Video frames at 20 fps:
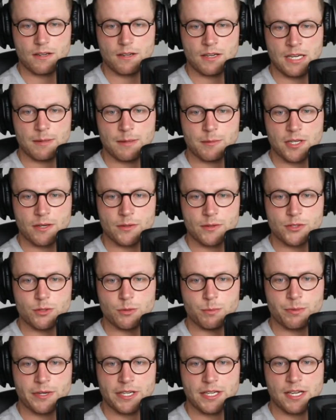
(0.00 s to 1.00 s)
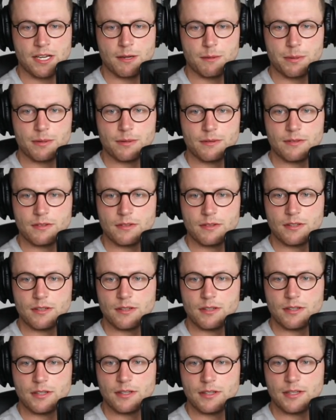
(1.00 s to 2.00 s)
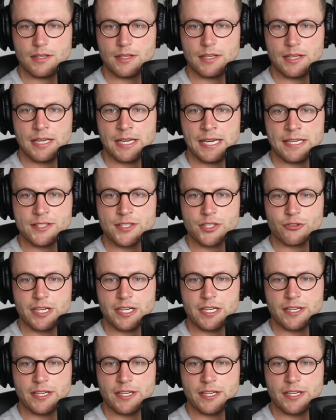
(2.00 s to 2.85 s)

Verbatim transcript: I'm going to bring up a screen